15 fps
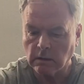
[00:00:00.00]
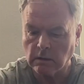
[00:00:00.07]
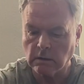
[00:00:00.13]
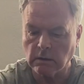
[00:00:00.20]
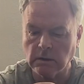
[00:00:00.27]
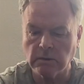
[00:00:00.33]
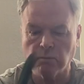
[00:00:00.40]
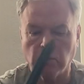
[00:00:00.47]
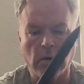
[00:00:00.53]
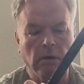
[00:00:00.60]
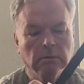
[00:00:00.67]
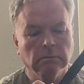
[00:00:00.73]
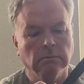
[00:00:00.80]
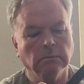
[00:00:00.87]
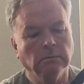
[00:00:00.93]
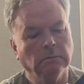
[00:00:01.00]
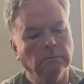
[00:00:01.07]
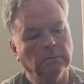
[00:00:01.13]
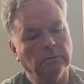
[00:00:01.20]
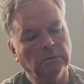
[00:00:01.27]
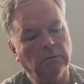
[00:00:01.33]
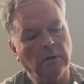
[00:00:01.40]
This one
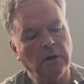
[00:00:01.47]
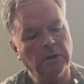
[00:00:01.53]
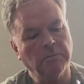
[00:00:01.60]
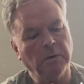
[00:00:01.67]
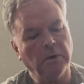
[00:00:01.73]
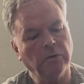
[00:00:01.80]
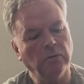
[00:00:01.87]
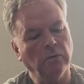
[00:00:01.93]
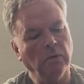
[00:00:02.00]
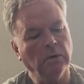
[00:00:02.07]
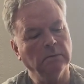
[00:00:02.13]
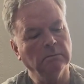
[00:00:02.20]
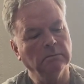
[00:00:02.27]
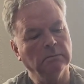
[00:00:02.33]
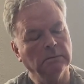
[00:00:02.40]
is quite a special one.